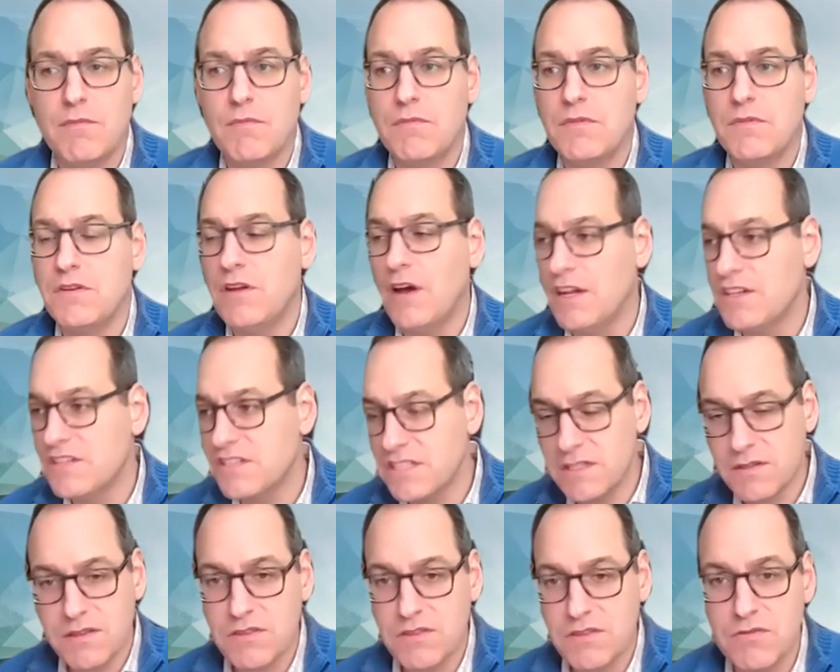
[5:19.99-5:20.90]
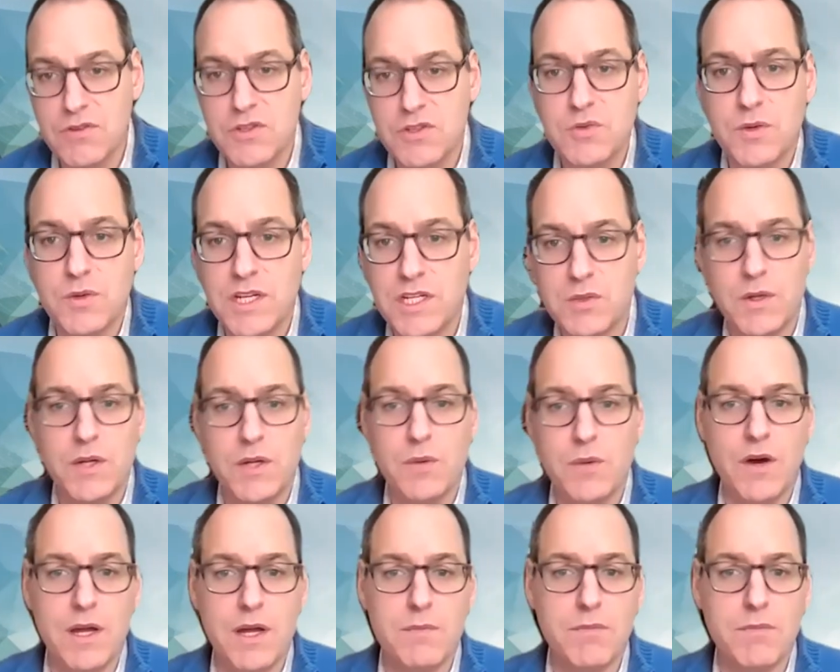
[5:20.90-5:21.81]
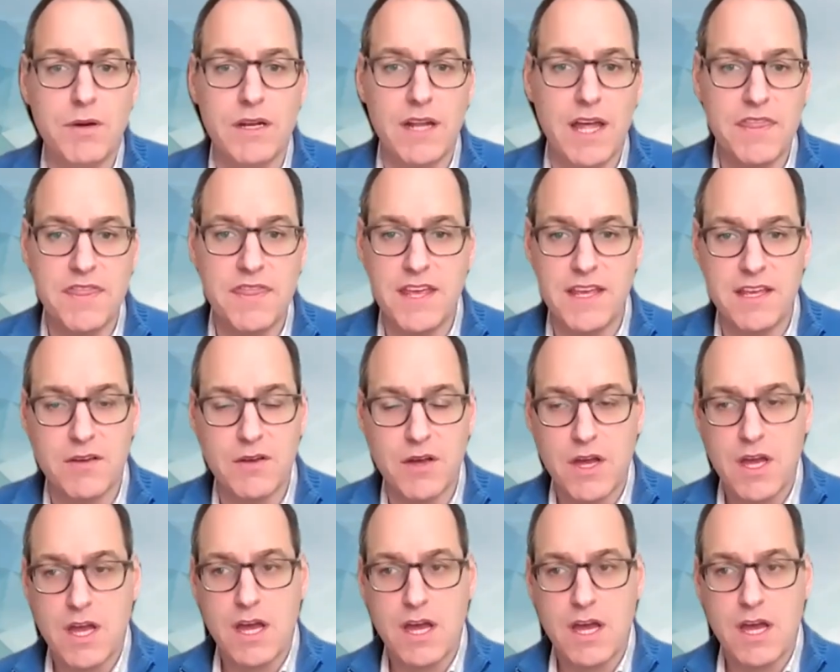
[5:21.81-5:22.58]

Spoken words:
not just through 2021, but I think